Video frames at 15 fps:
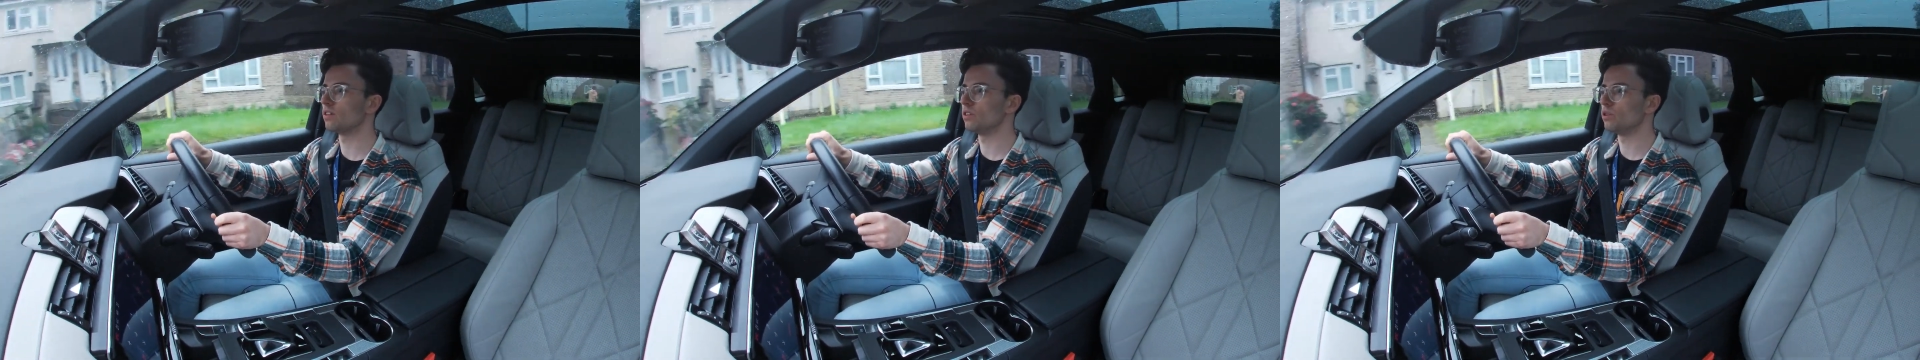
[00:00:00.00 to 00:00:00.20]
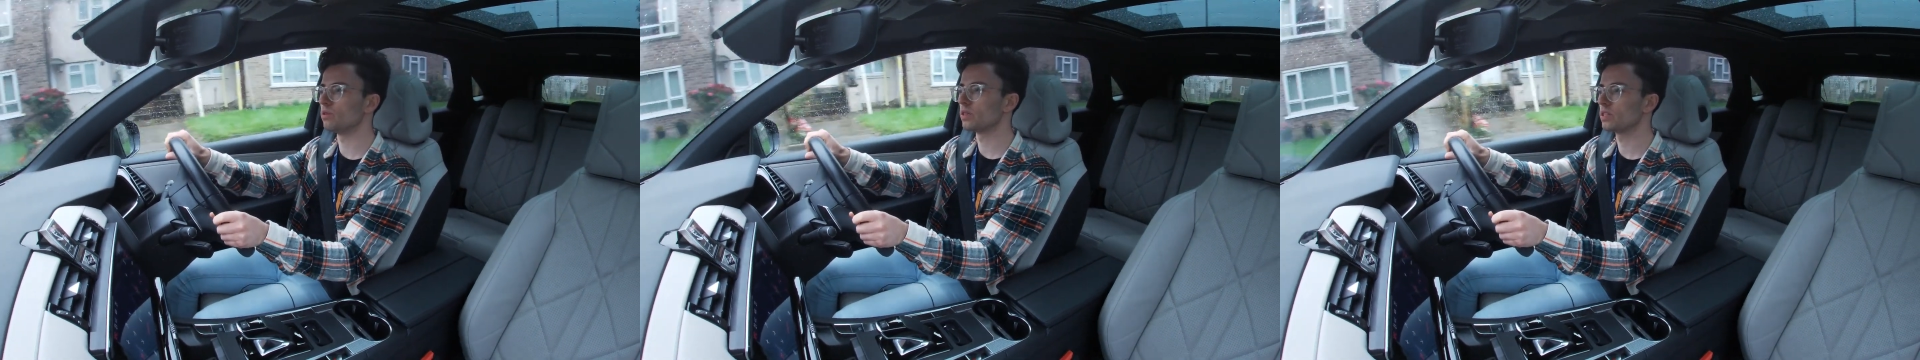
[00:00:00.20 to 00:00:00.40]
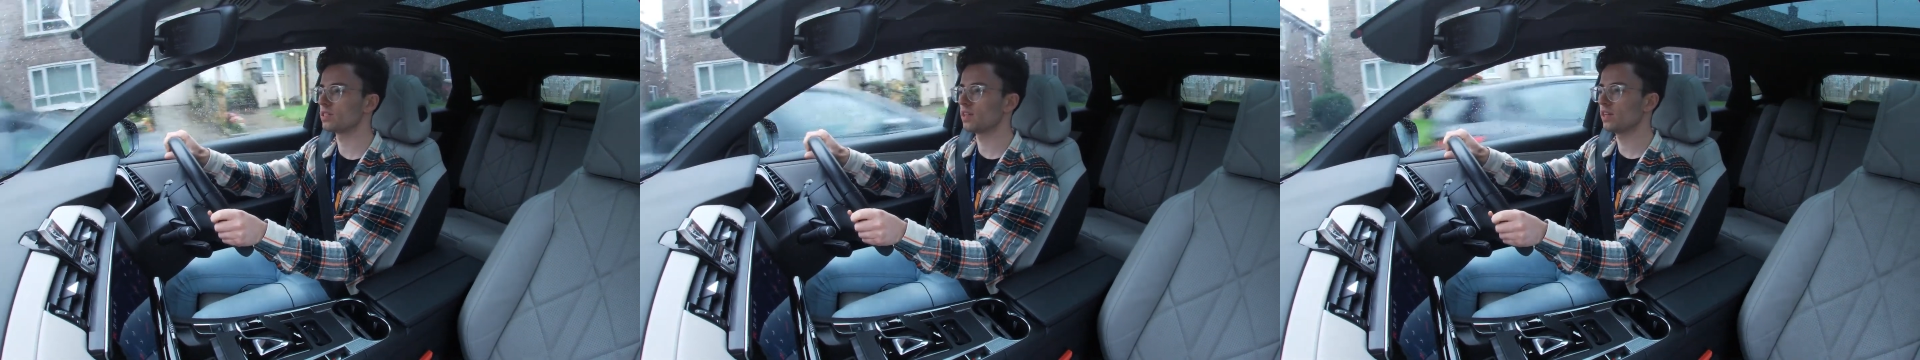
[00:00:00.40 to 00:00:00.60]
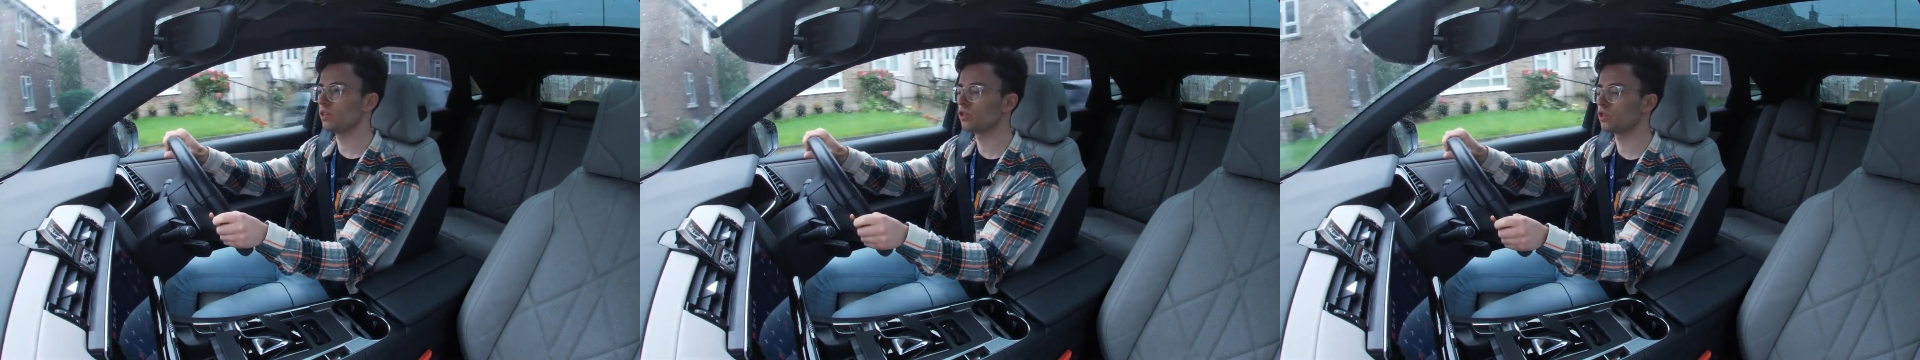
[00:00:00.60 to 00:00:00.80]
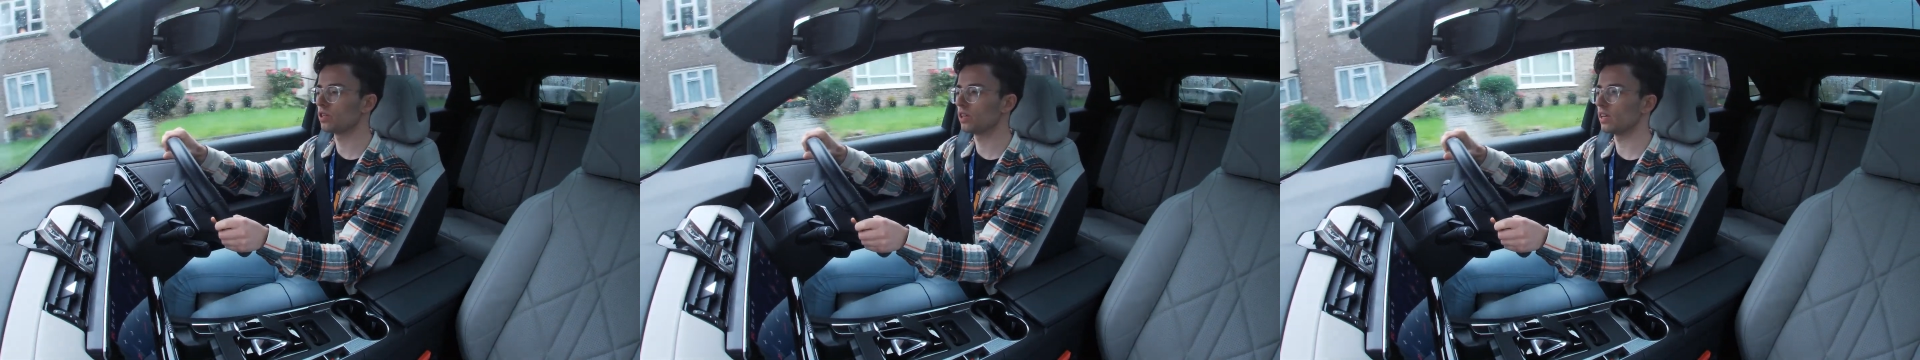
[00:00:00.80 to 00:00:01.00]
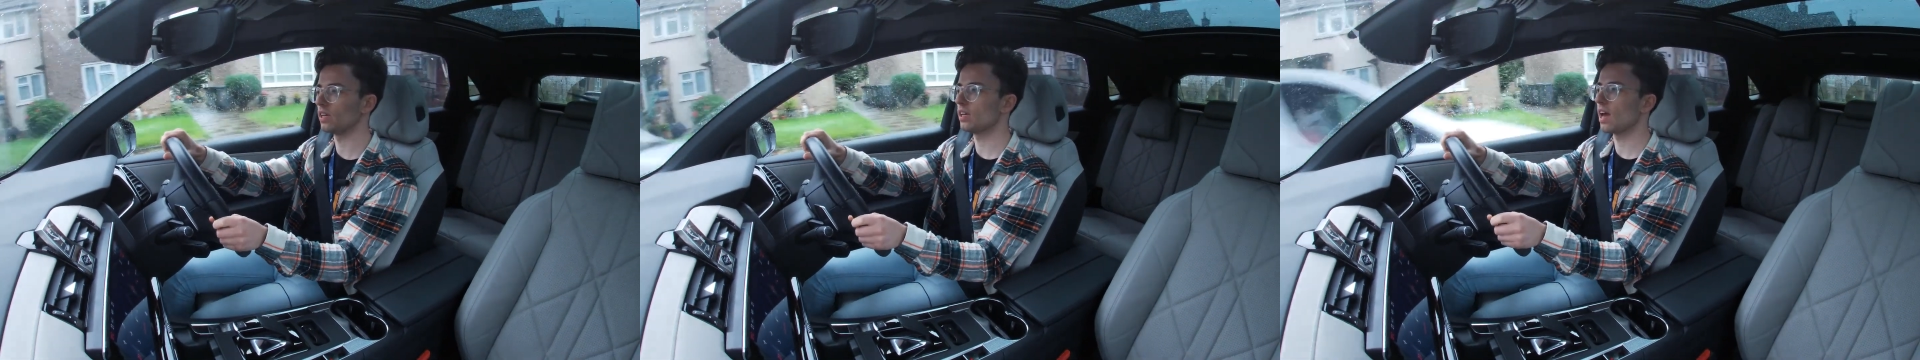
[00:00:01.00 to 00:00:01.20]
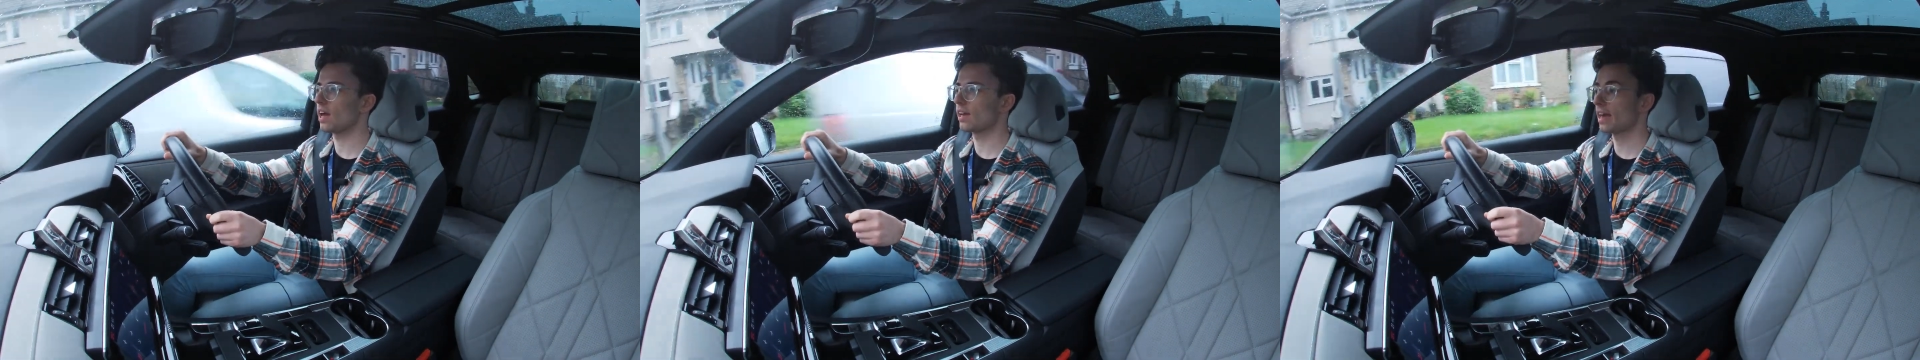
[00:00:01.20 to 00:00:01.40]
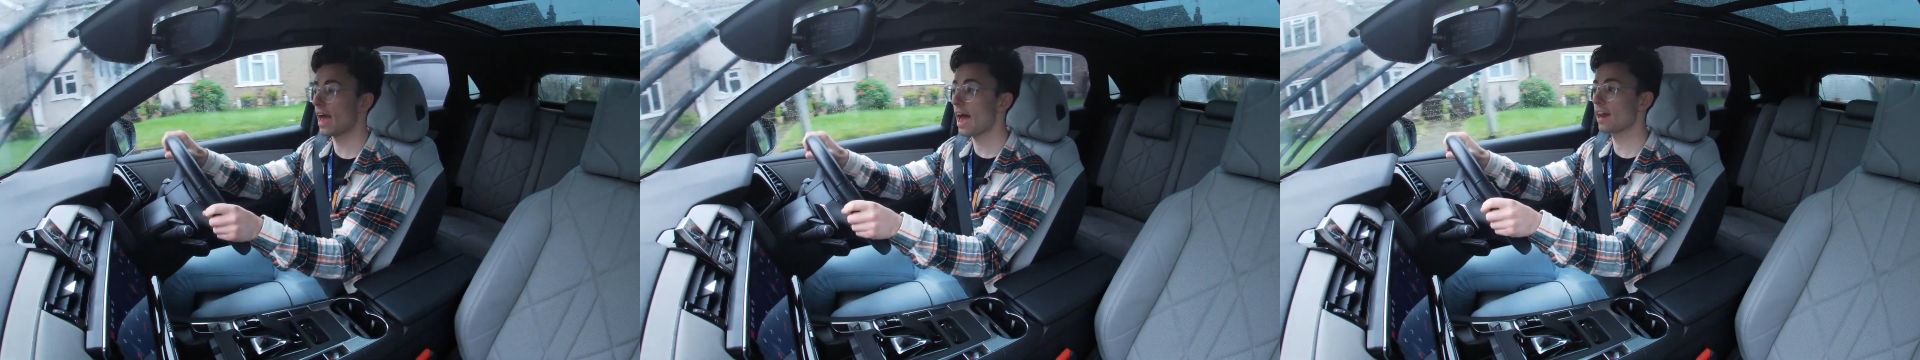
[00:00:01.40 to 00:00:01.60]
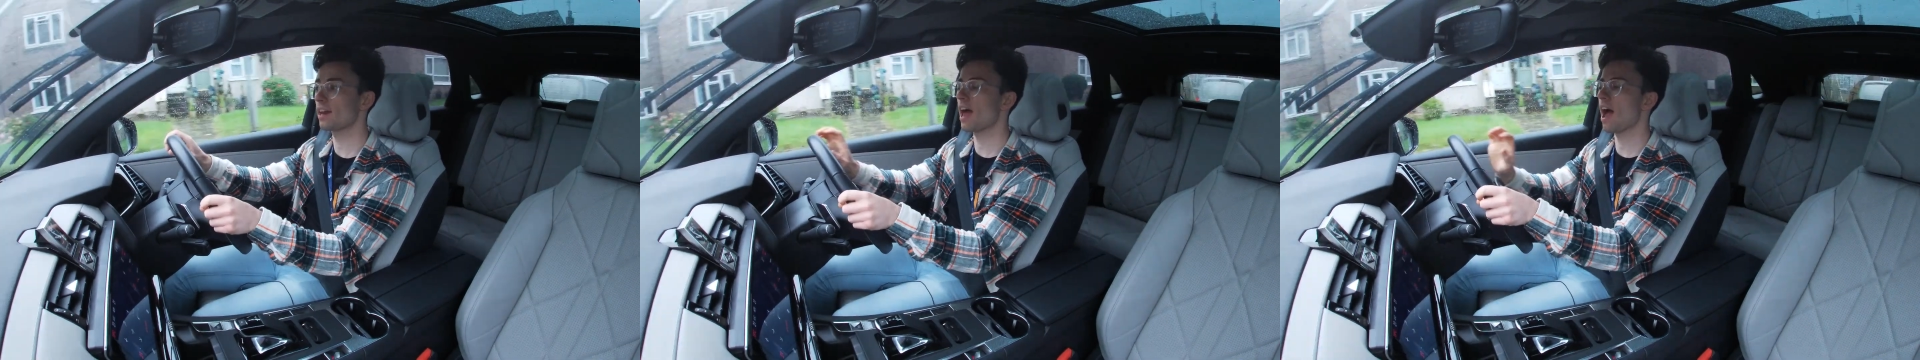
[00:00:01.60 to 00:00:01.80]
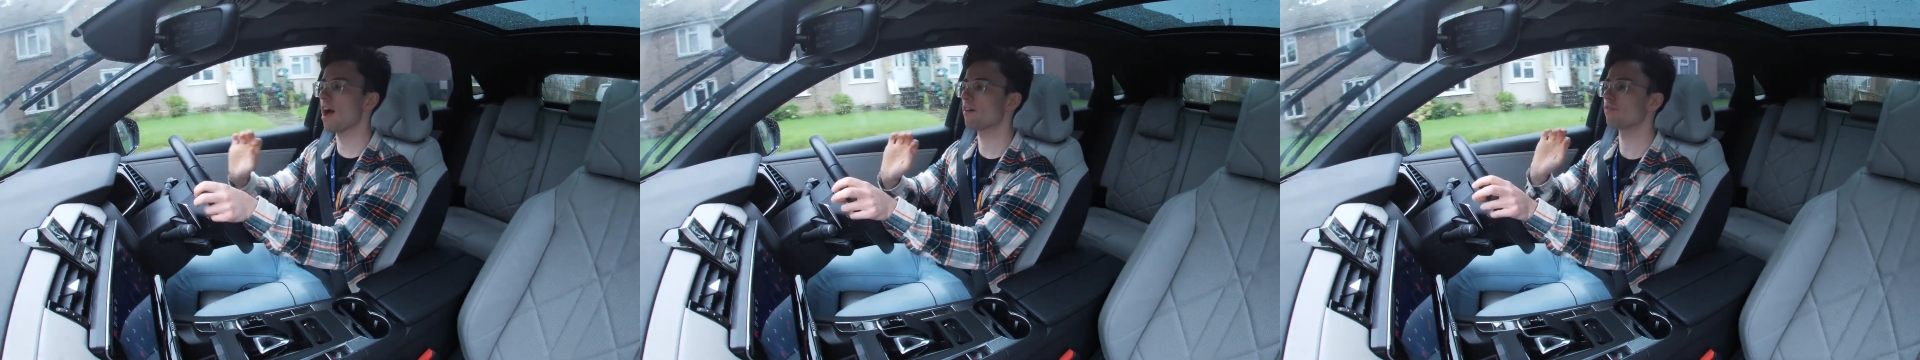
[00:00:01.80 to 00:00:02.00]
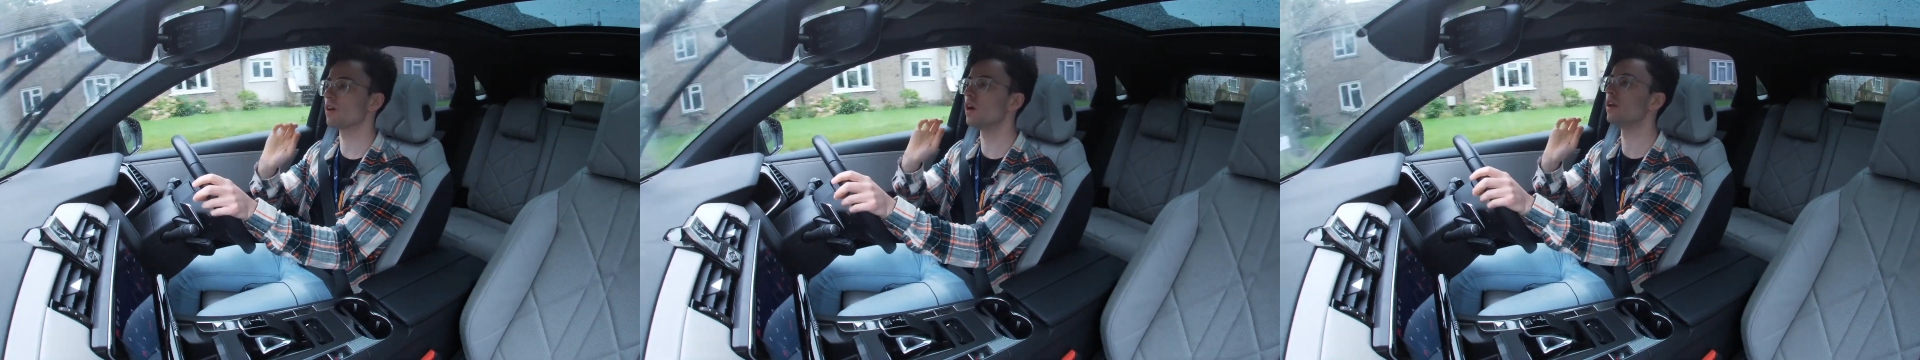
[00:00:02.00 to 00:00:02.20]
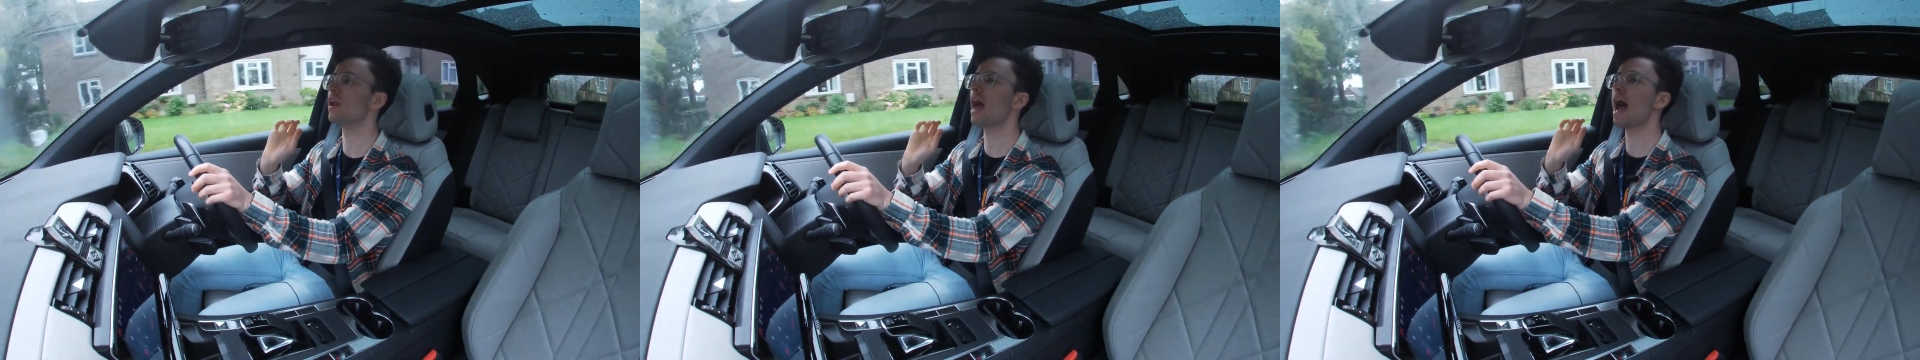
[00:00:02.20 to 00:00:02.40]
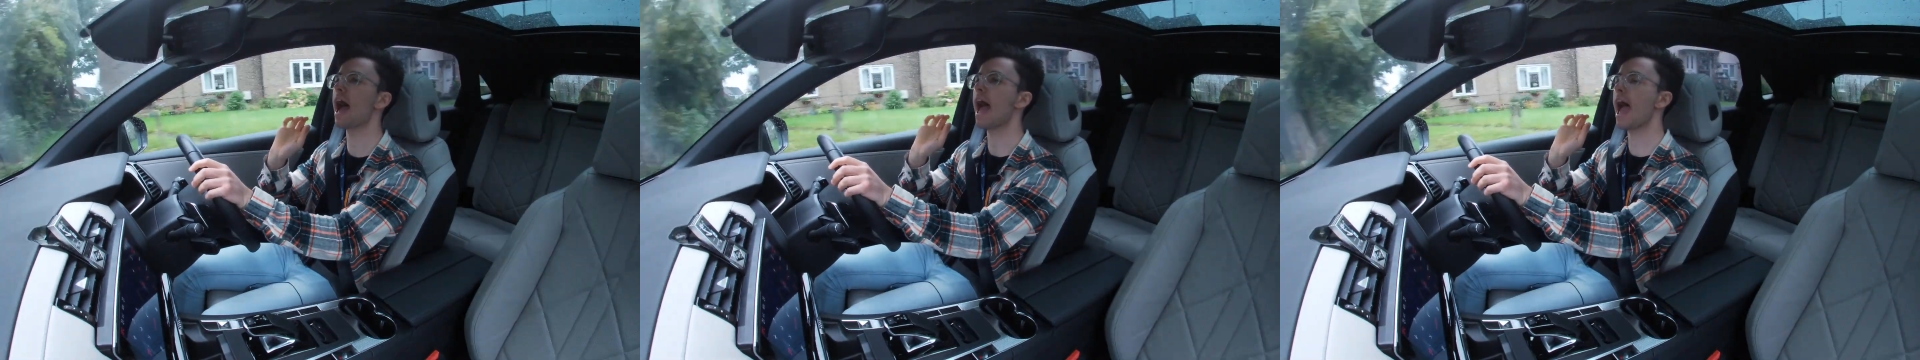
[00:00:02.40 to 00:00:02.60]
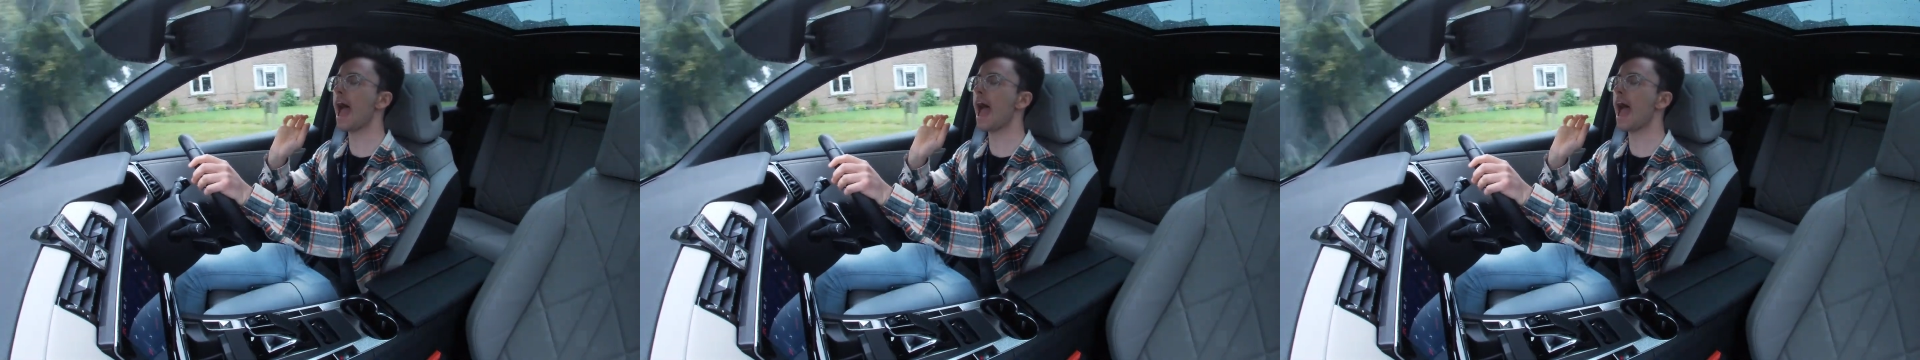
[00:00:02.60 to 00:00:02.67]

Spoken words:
that you essentially can have an